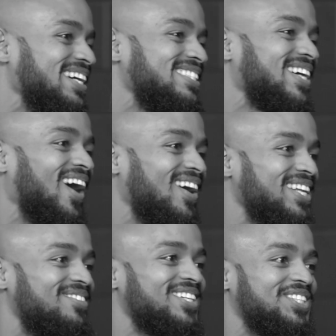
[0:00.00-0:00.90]
So on
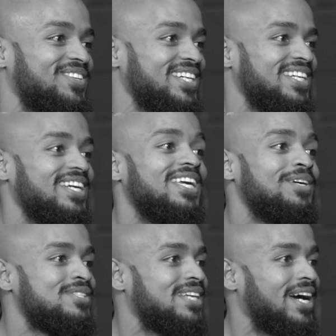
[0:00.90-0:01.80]
the retreat, he
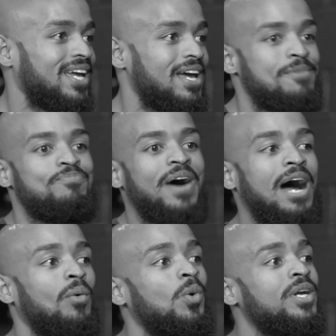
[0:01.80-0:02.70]
was like,
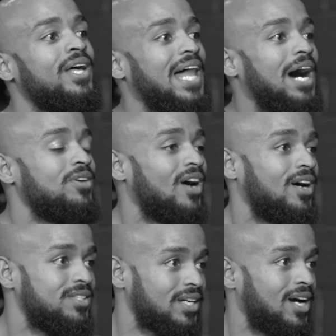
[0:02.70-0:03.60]
I would allow
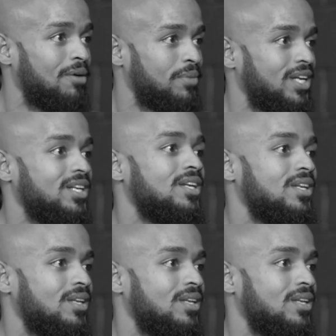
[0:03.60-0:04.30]
y'all to come in.